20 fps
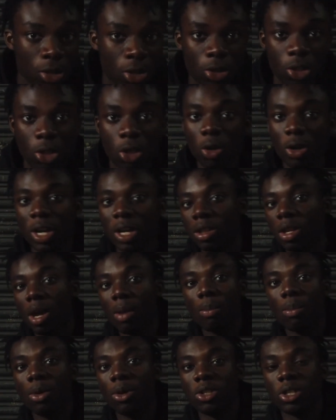because you look at
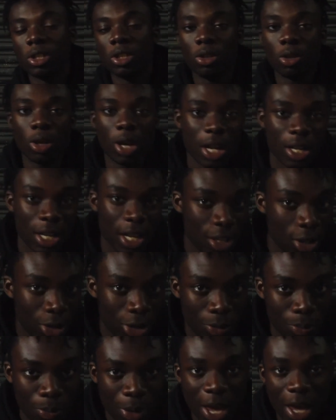numbers and then you
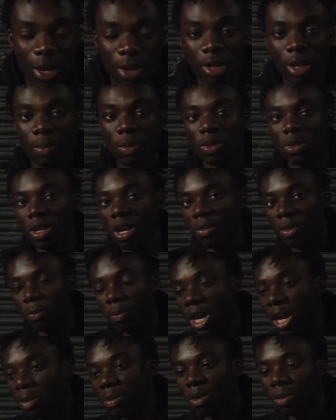compare your numbers to other
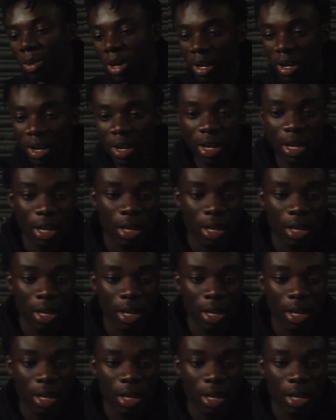people. But